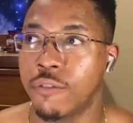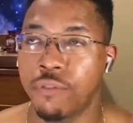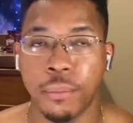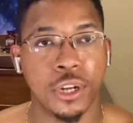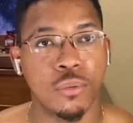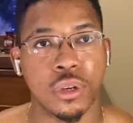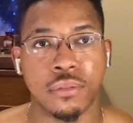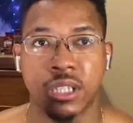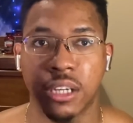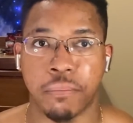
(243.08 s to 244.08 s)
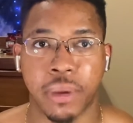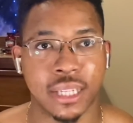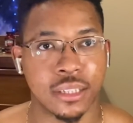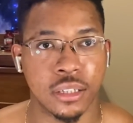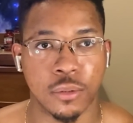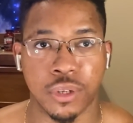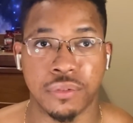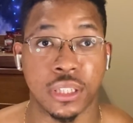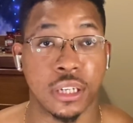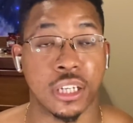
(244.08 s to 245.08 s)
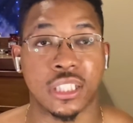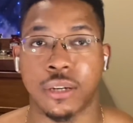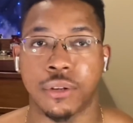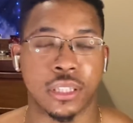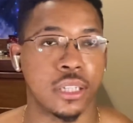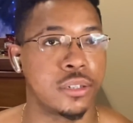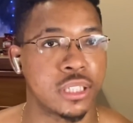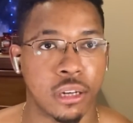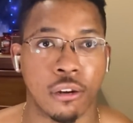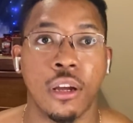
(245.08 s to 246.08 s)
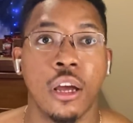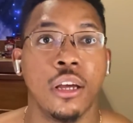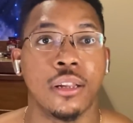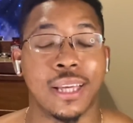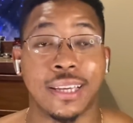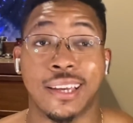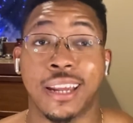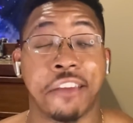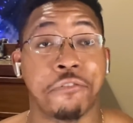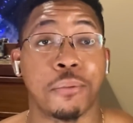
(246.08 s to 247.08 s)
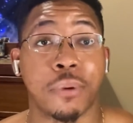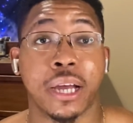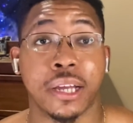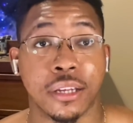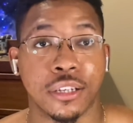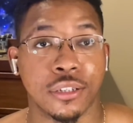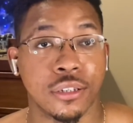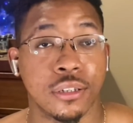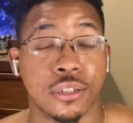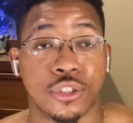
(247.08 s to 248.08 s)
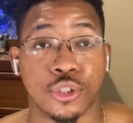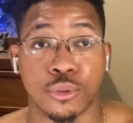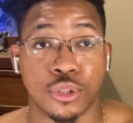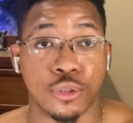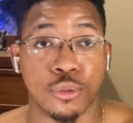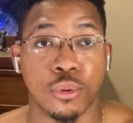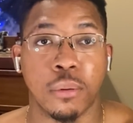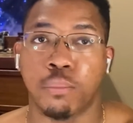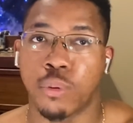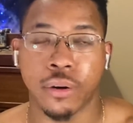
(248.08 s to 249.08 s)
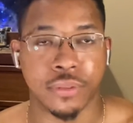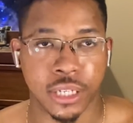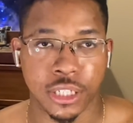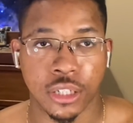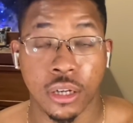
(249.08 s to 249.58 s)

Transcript: feminine, we've seen masculine, we've seen etc, etc, etc. They get a variety due to privilege.